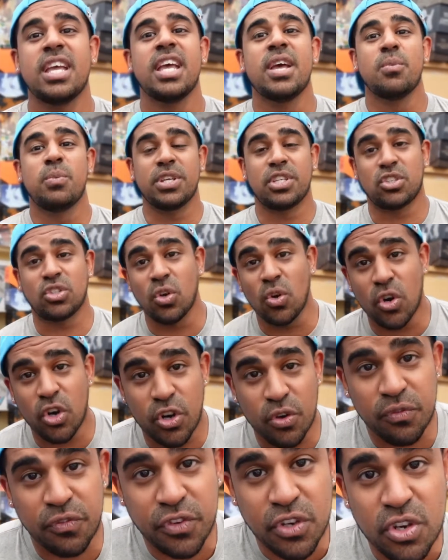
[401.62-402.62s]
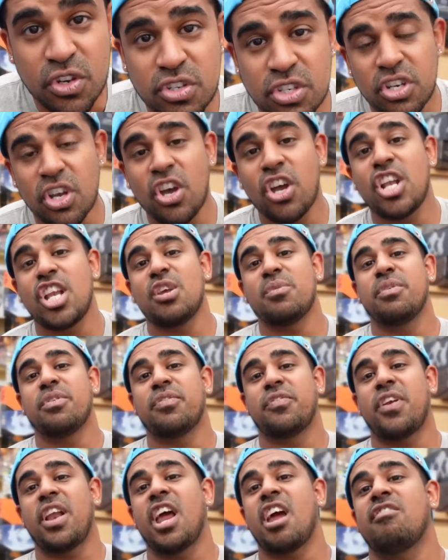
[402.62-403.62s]
We saw confusion earlier with
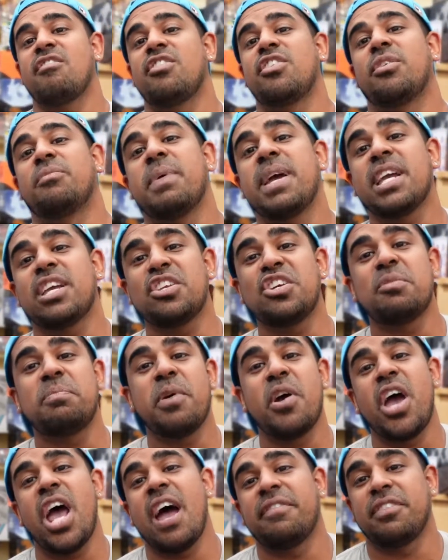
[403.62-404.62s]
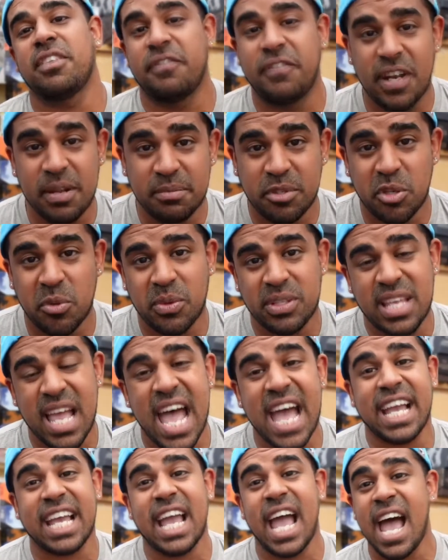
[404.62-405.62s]
Flareon. Making your opponent have to flip to
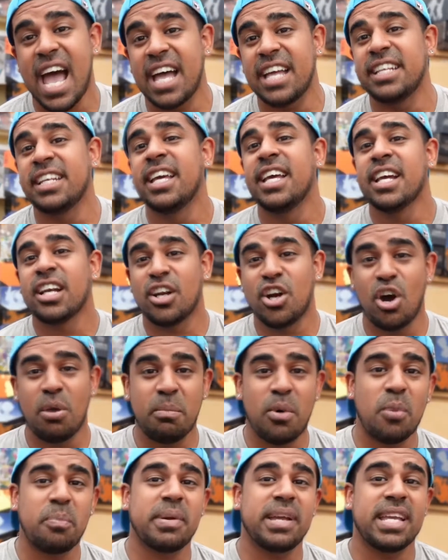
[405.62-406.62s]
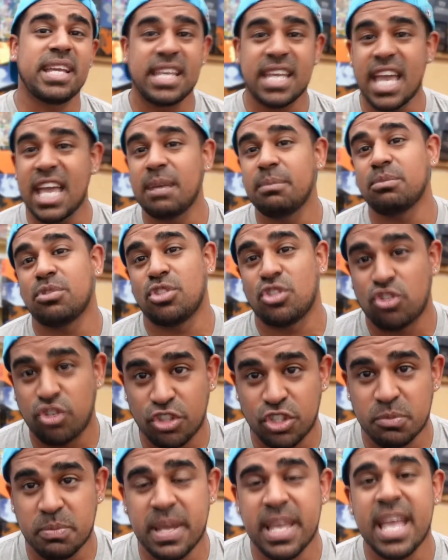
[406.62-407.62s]
attack can come up in games, and
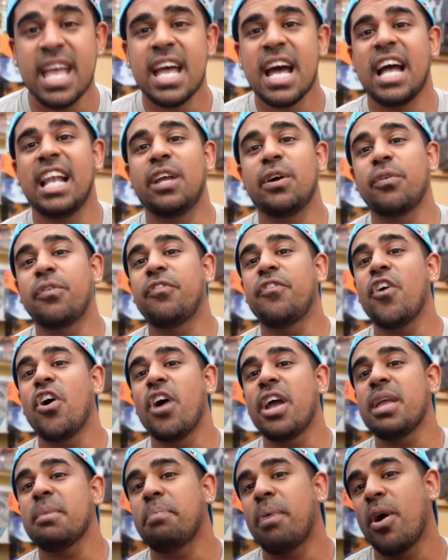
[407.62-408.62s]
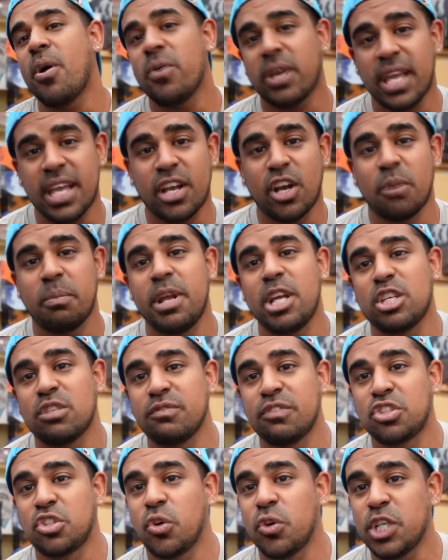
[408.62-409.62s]
trust me, a little 30 poke in combination
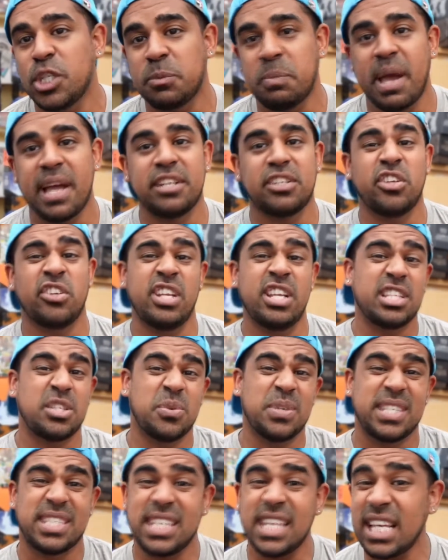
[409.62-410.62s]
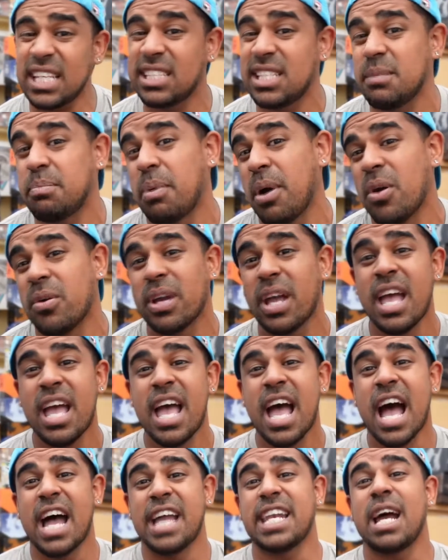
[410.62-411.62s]
with a Choice Band turned into a 60 poke,
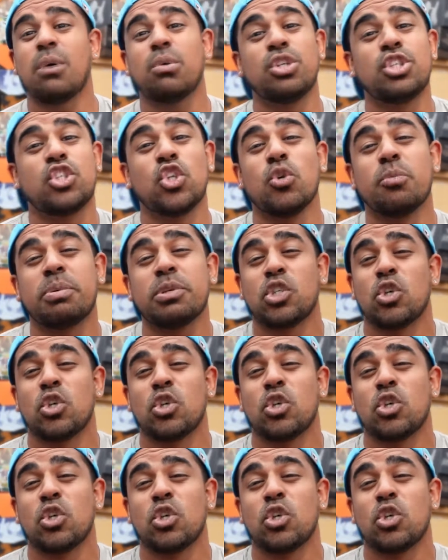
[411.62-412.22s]
and that was super